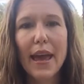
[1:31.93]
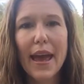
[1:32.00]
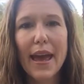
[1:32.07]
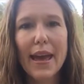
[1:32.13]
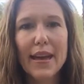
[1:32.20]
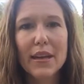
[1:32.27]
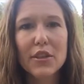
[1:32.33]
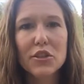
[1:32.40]

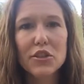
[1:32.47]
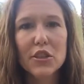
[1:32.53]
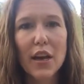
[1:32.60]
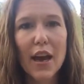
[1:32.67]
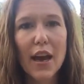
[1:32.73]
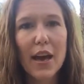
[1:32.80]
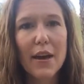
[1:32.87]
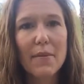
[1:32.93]

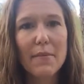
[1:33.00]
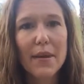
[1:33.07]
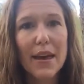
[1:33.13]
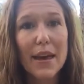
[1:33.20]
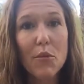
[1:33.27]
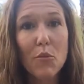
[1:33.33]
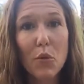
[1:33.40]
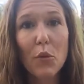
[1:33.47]

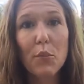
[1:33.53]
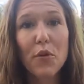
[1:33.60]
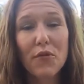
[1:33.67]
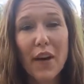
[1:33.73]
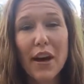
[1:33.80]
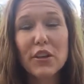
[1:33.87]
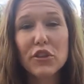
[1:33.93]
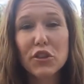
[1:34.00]
It will
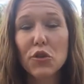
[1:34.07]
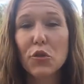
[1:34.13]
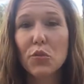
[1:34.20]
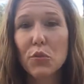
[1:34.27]
provide you